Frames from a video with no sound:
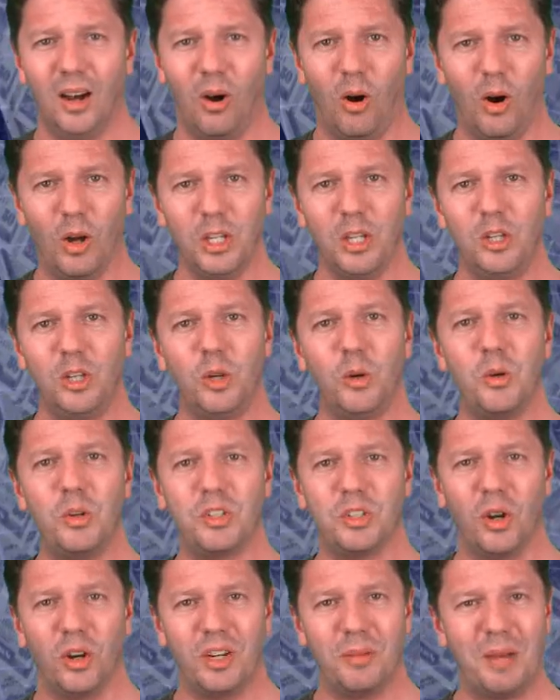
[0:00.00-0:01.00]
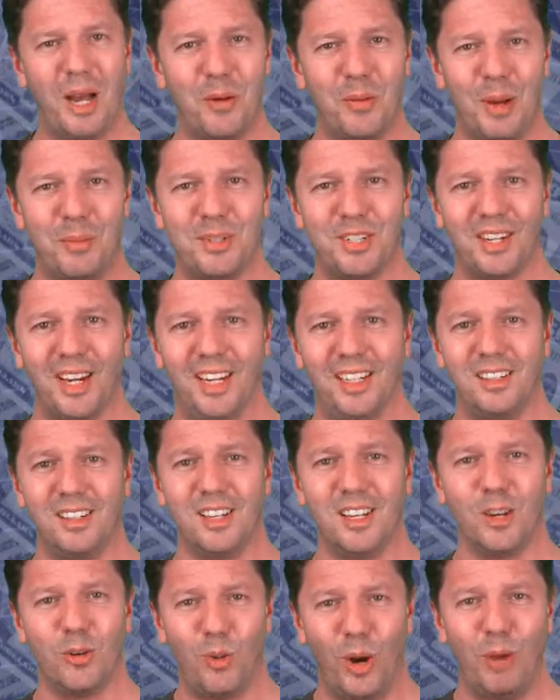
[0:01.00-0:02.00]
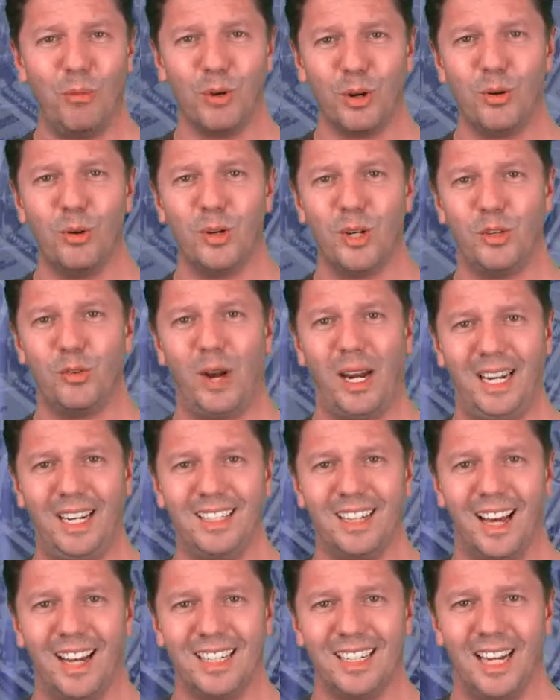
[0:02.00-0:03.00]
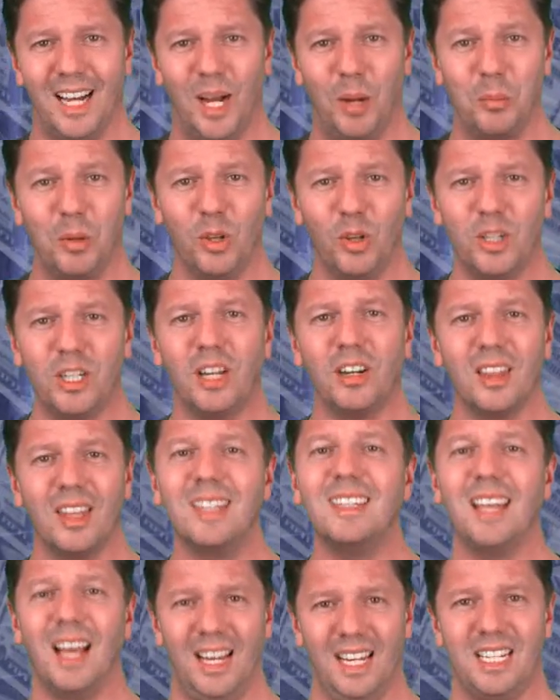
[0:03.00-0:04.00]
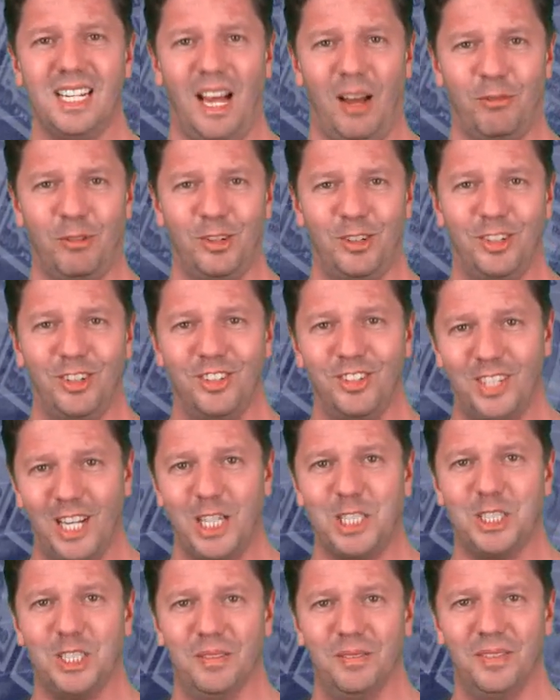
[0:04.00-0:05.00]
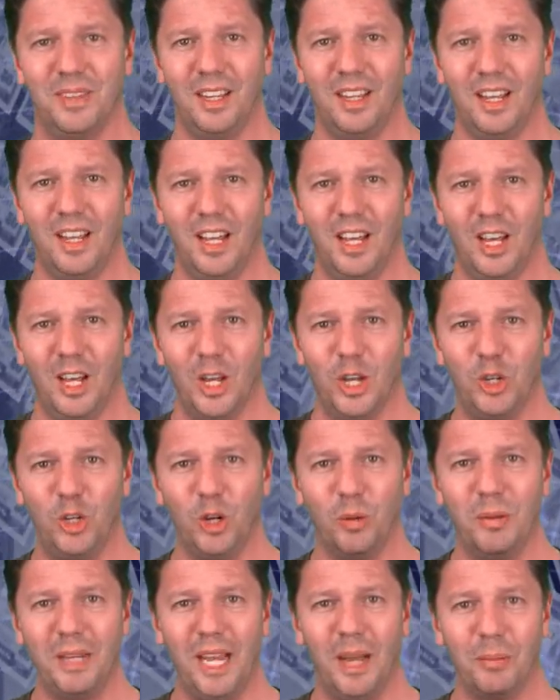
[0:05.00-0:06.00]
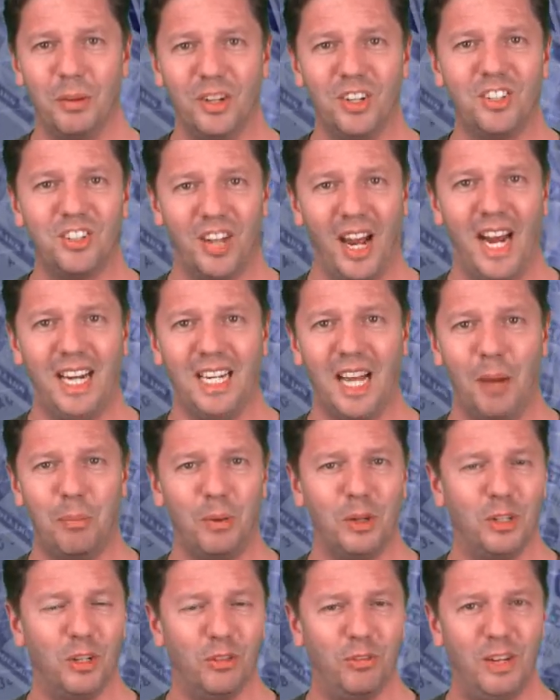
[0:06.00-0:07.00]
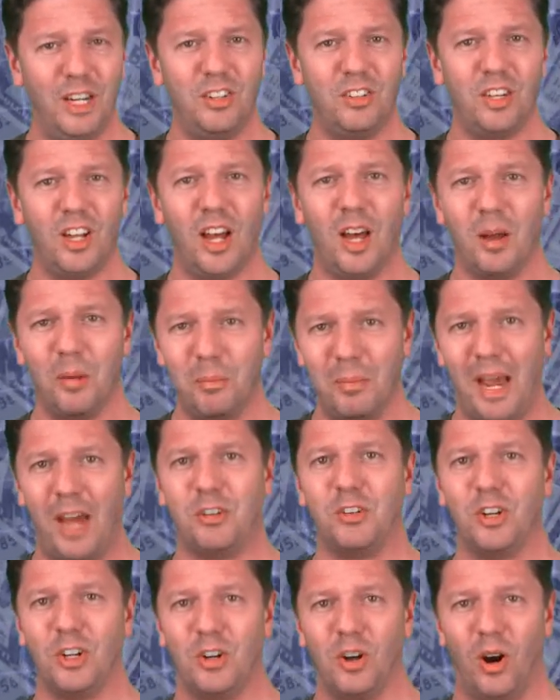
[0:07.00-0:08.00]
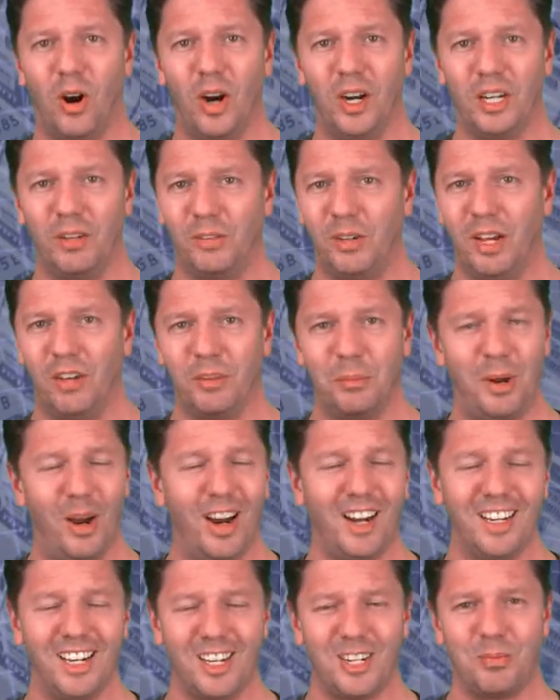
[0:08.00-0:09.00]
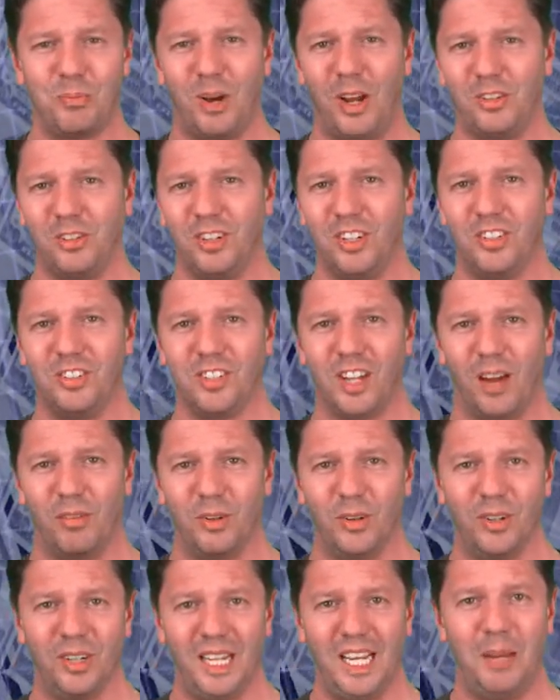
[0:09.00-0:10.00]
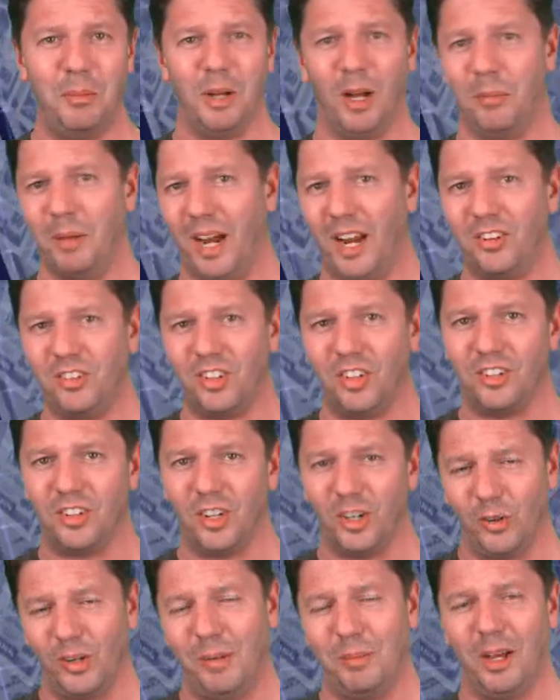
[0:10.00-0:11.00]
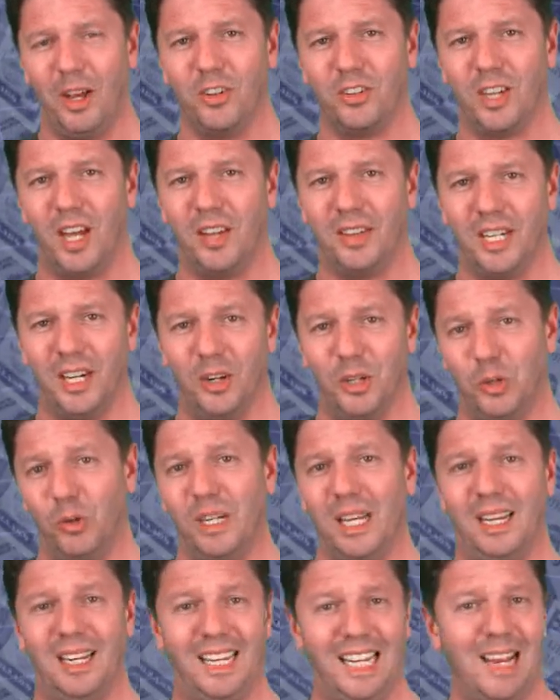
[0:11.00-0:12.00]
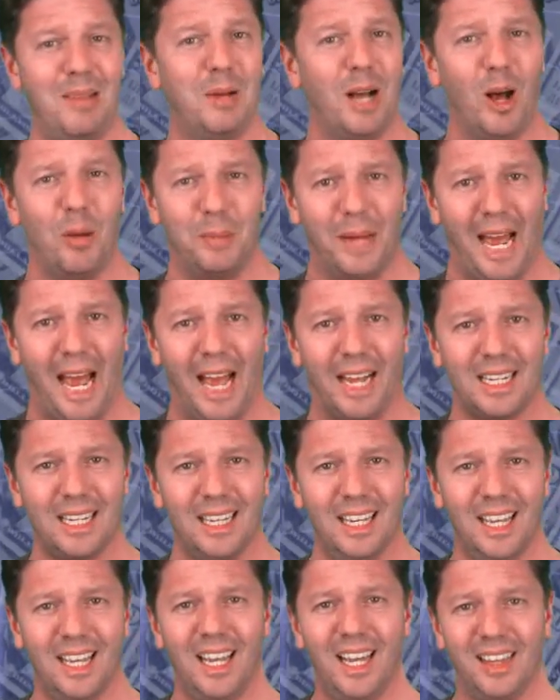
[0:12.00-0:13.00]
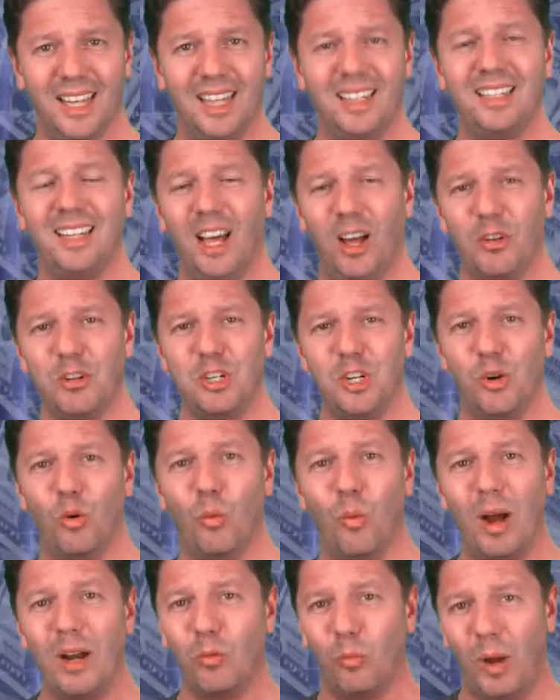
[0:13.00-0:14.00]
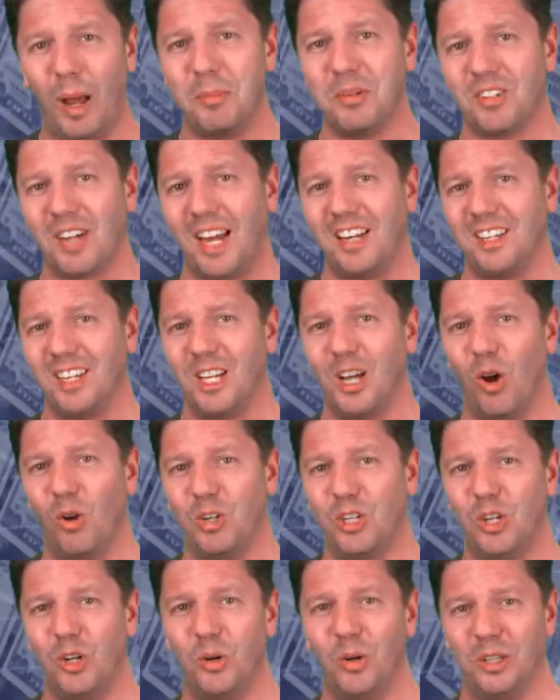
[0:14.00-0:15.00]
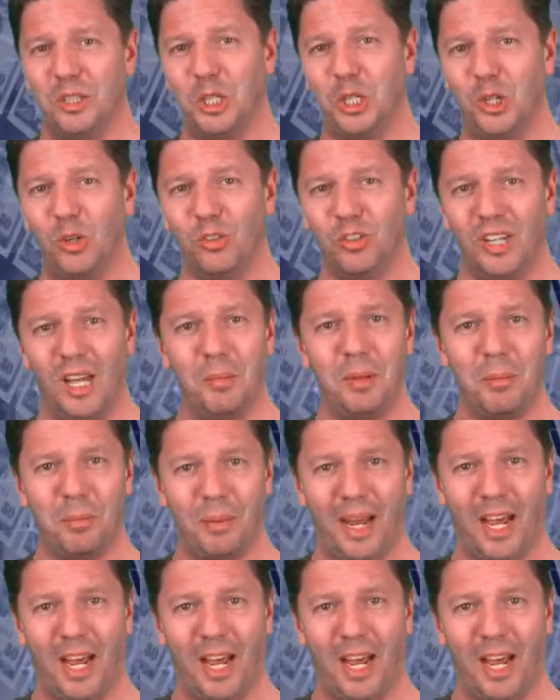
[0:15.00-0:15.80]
All you do is go to my website, GreatRecruiterTraining.com, look under the teleconferences section. You'll be able to sign up with your Visa, MasterCard. If you have American Express or Discover, email my assistant. Her email's on there. You'll get an email back that tells you what website to go to and the username and